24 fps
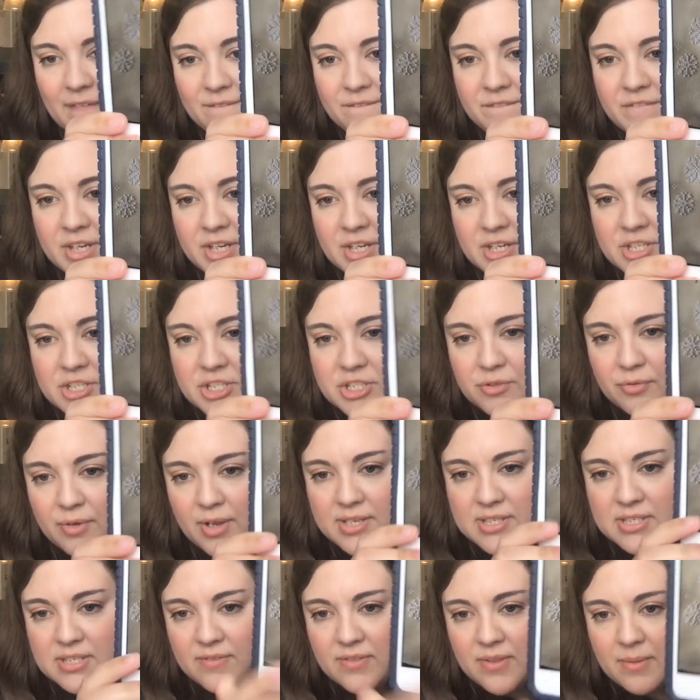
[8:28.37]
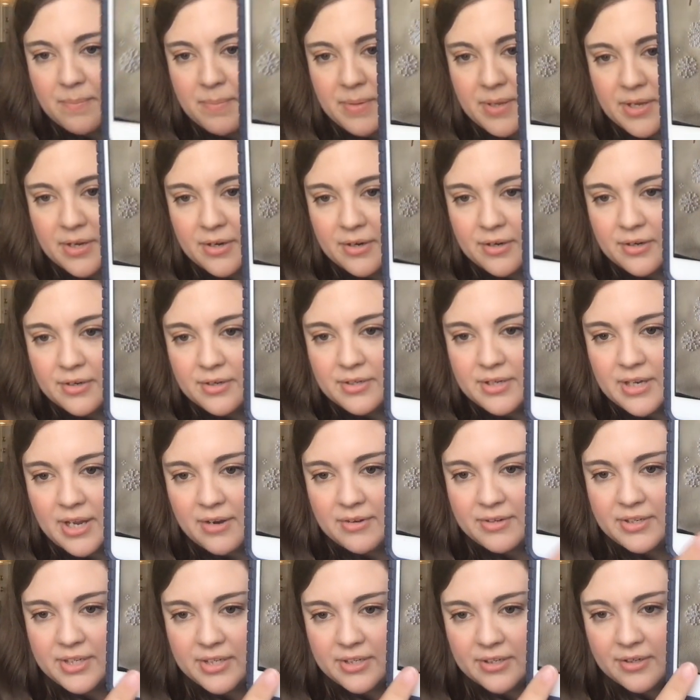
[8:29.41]
finish the rest of the beard
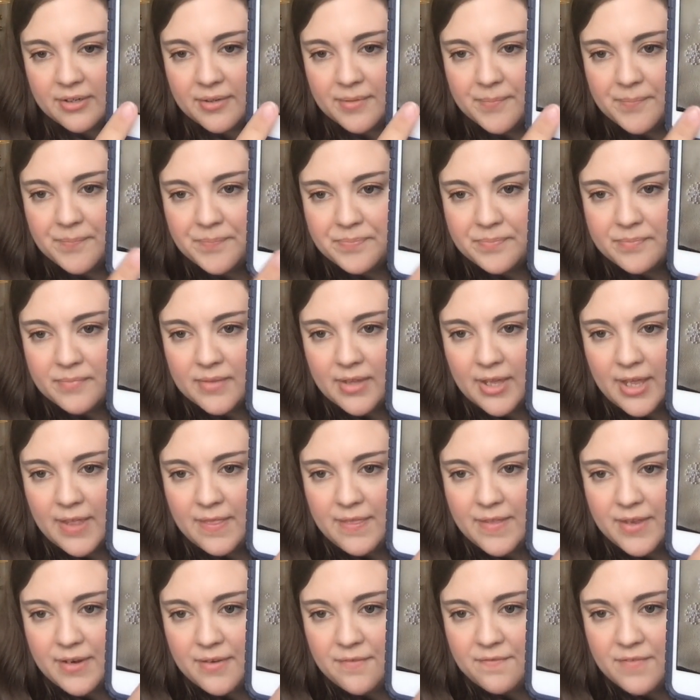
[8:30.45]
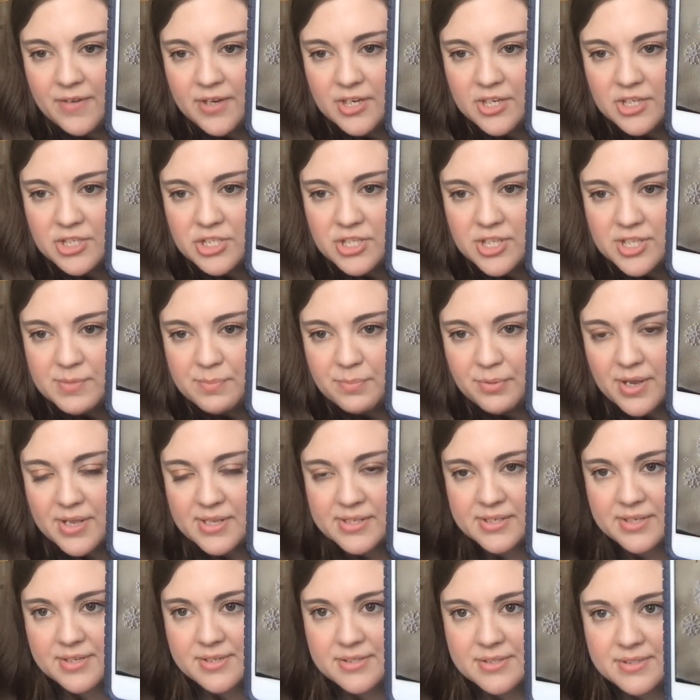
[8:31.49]
down here, and then finish this
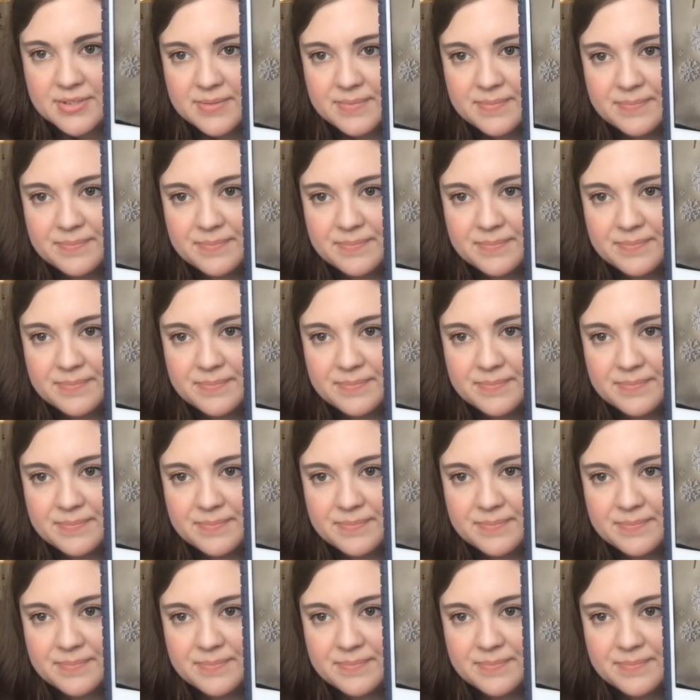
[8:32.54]
present.